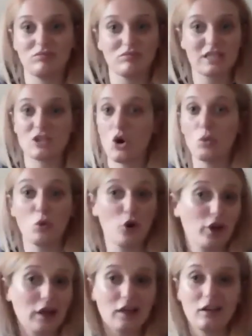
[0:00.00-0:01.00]
it's not
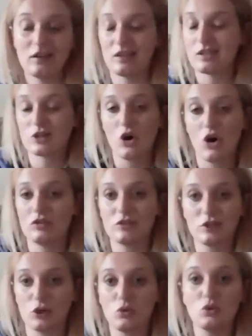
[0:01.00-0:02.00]
working, it's not,
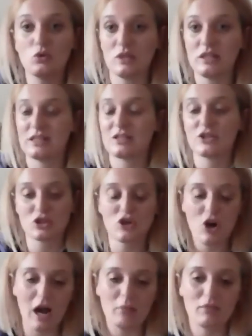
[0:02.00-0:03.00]
it's just
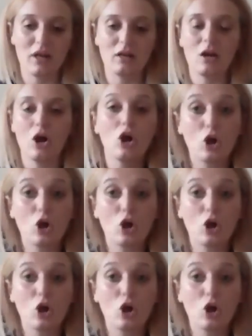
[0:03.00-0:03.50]
not happening,